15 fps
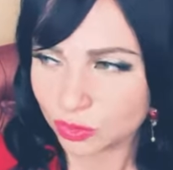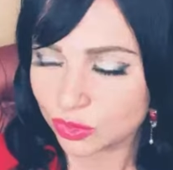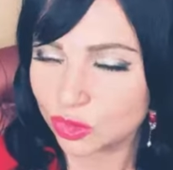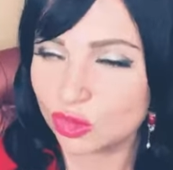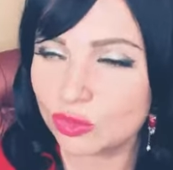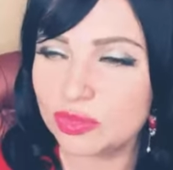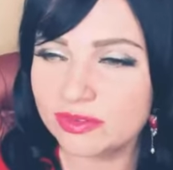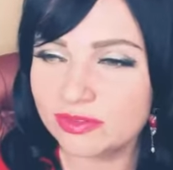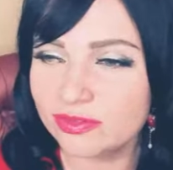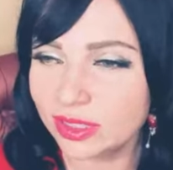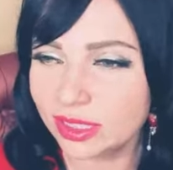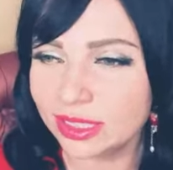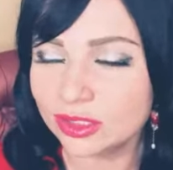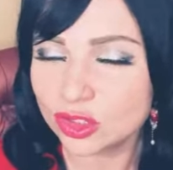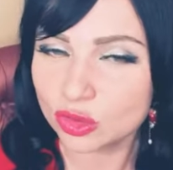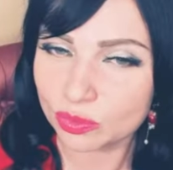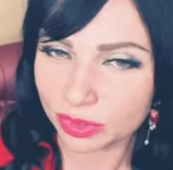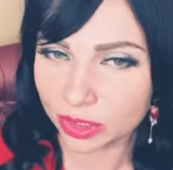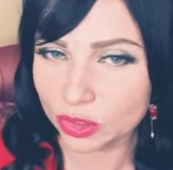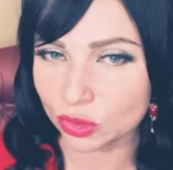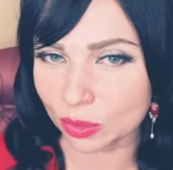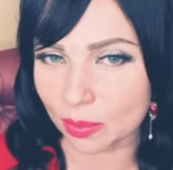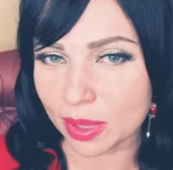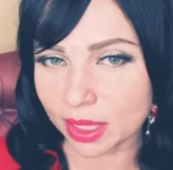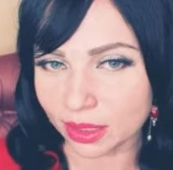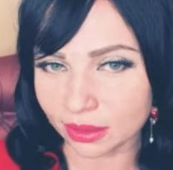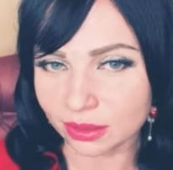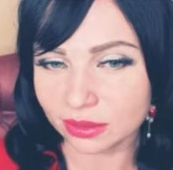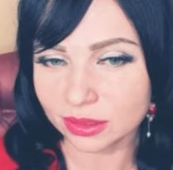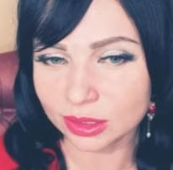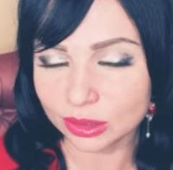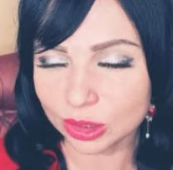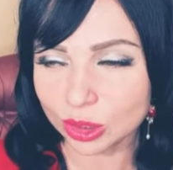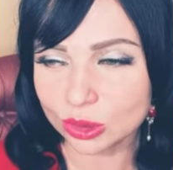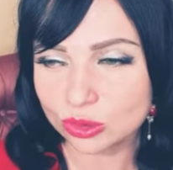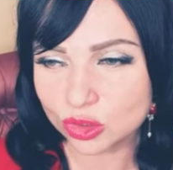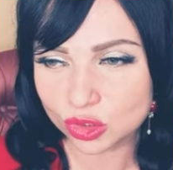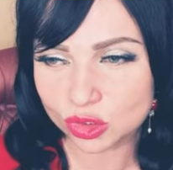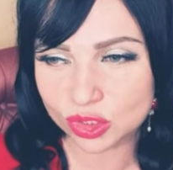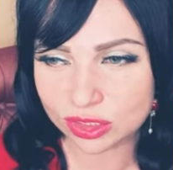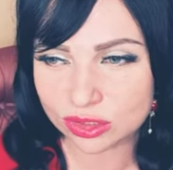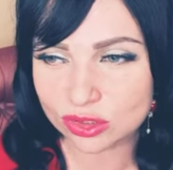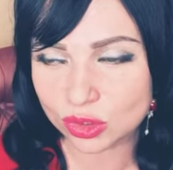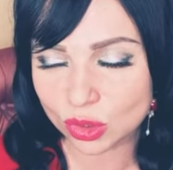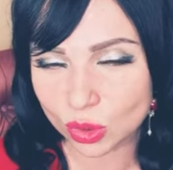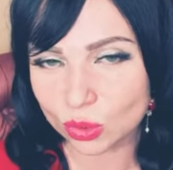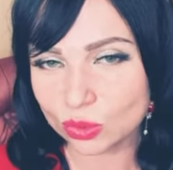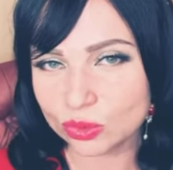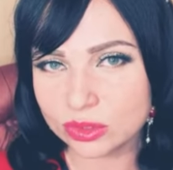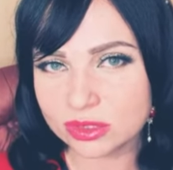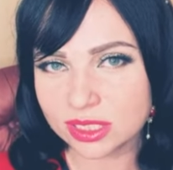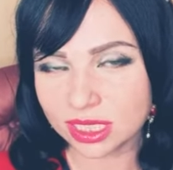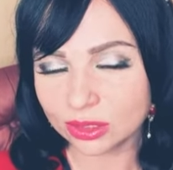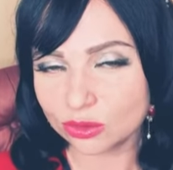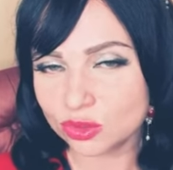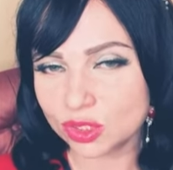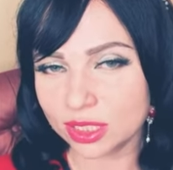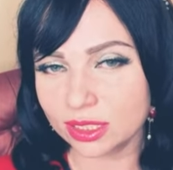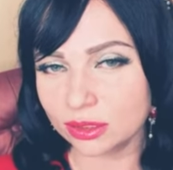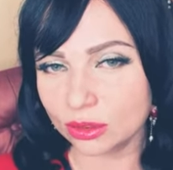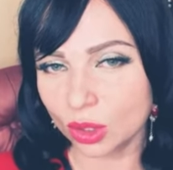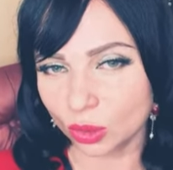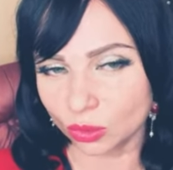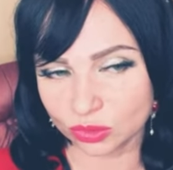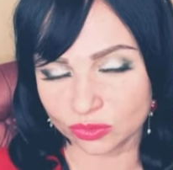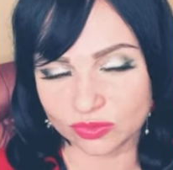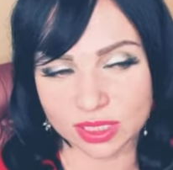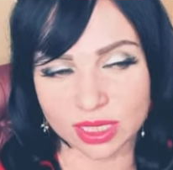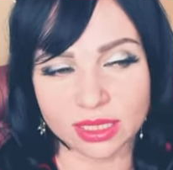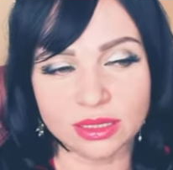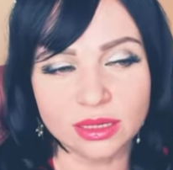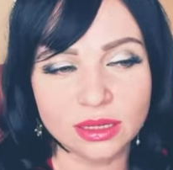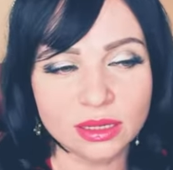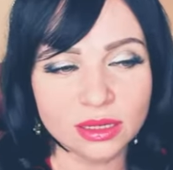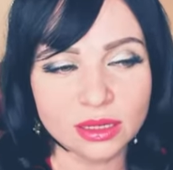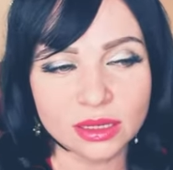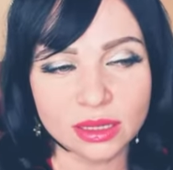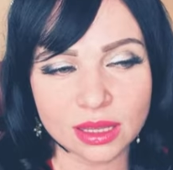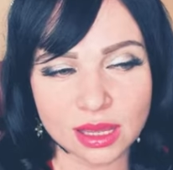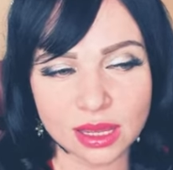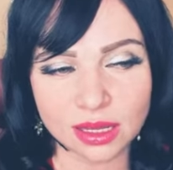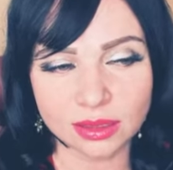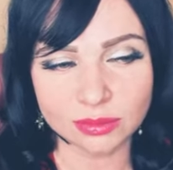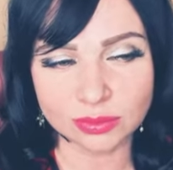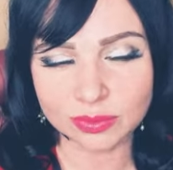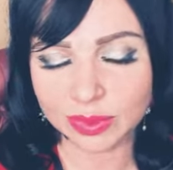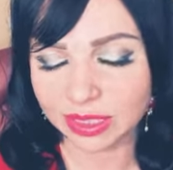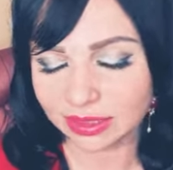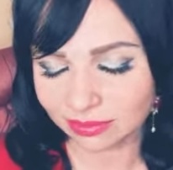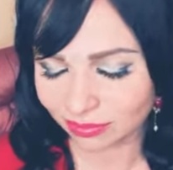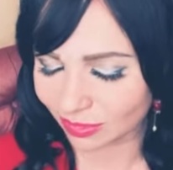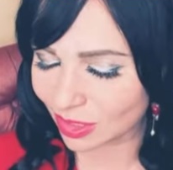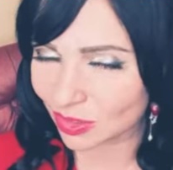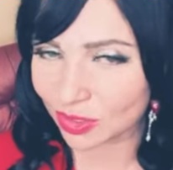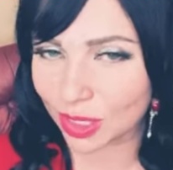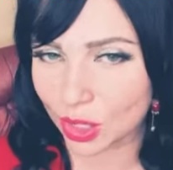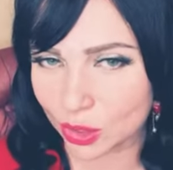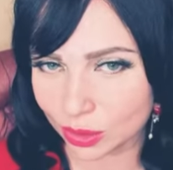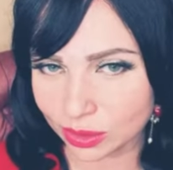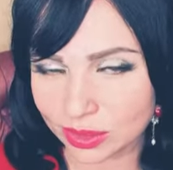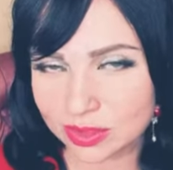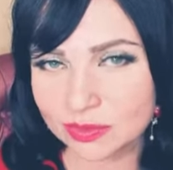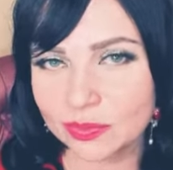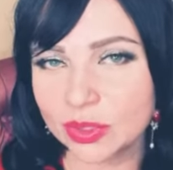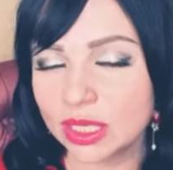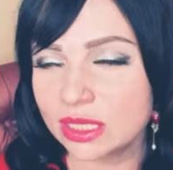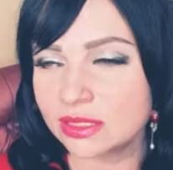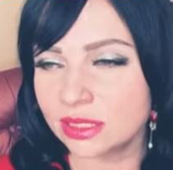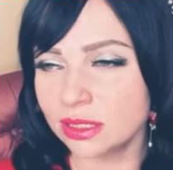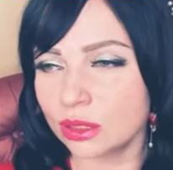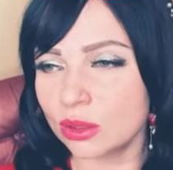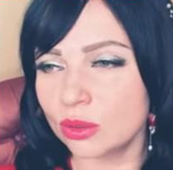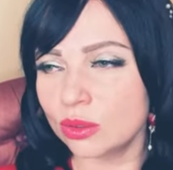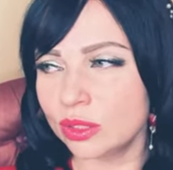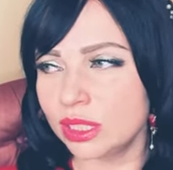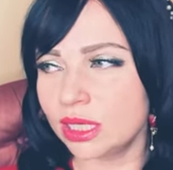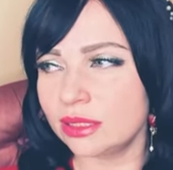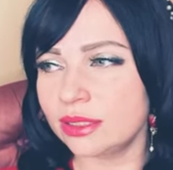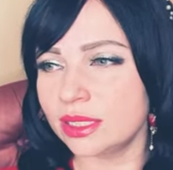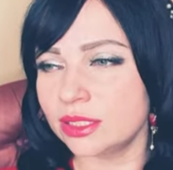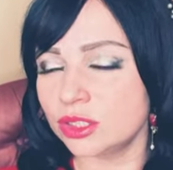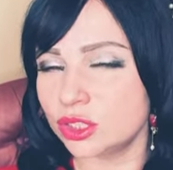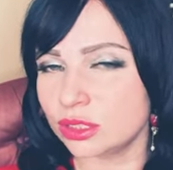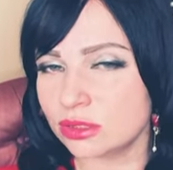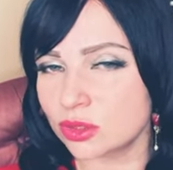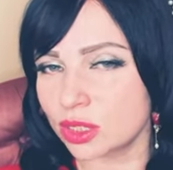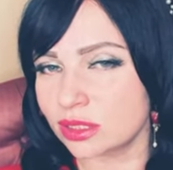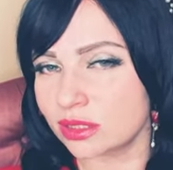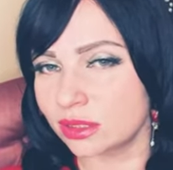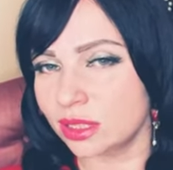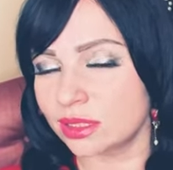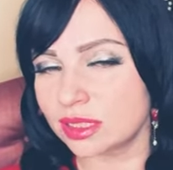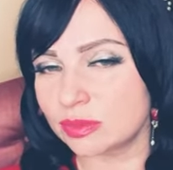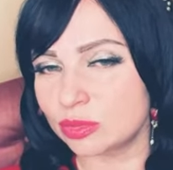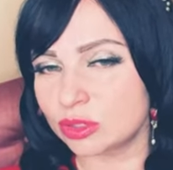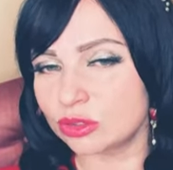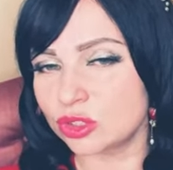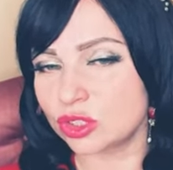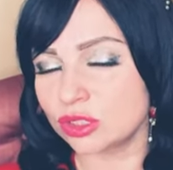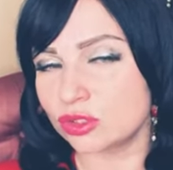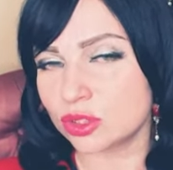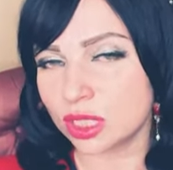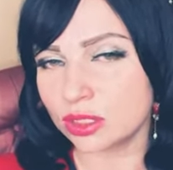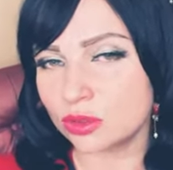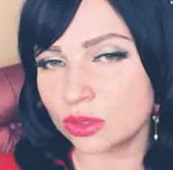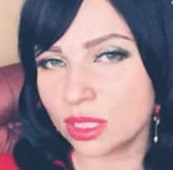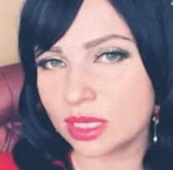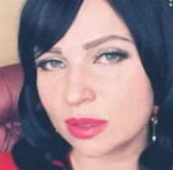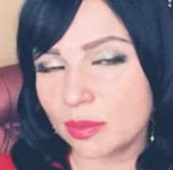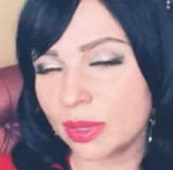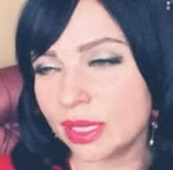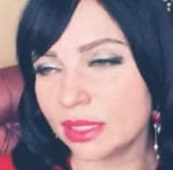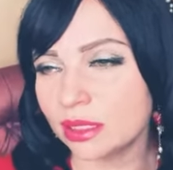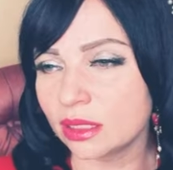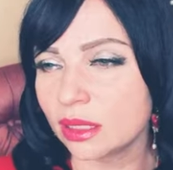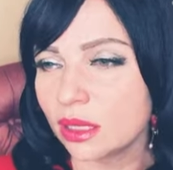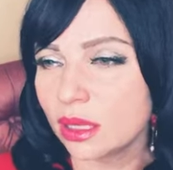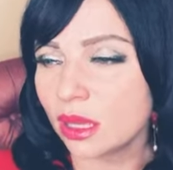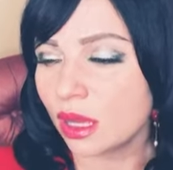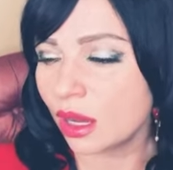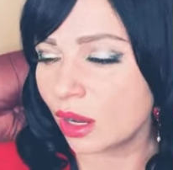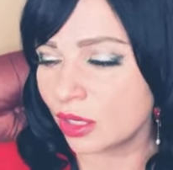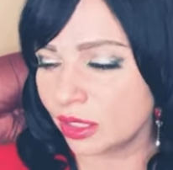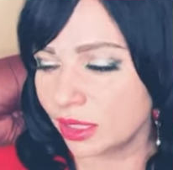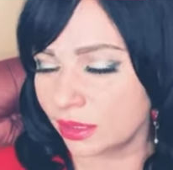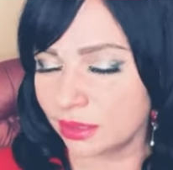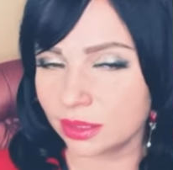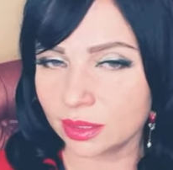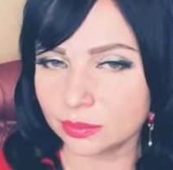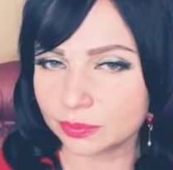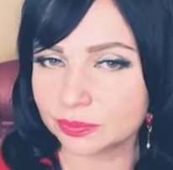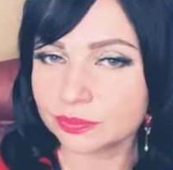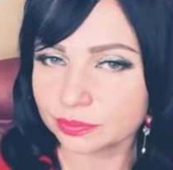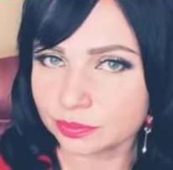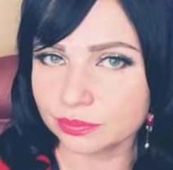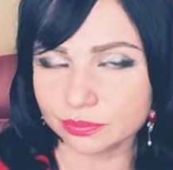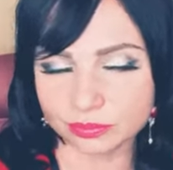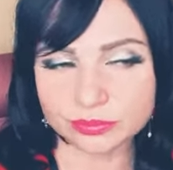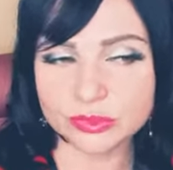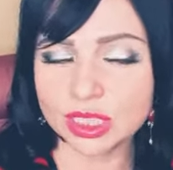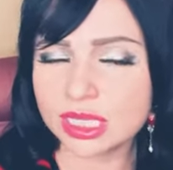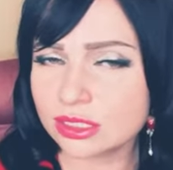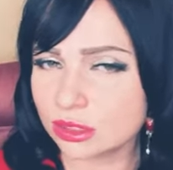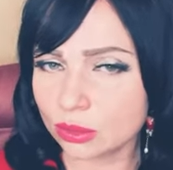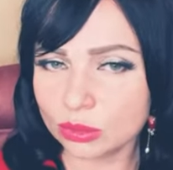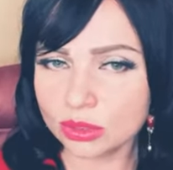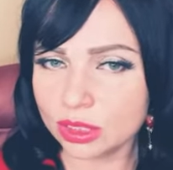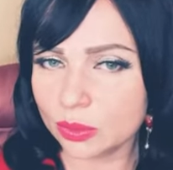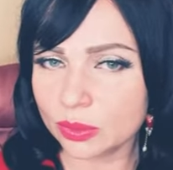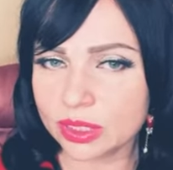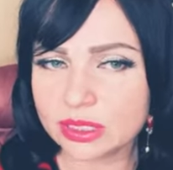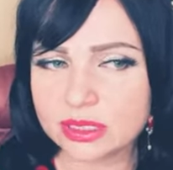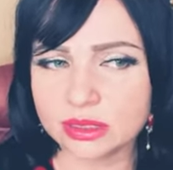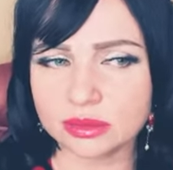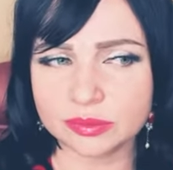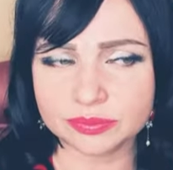to be willing to be your man, you know, just so they could take a note of that. Uh, but regardless, they're like, oh, yeah, yeah, she's dressing like this because she's trying to get a man. Oh, yeah, yeah. Mm -hmm. That's the only reason